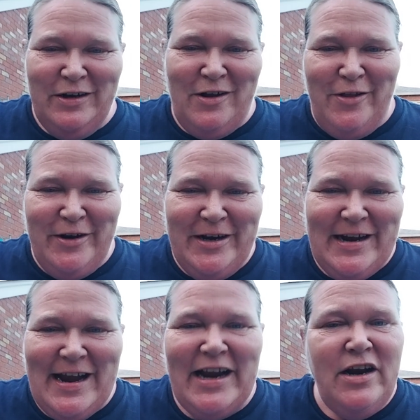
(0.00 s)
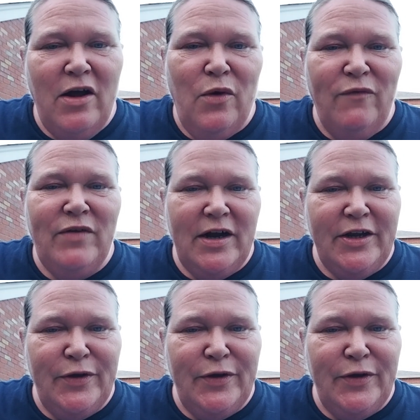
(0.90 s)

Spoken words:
Call it a day. No, fuck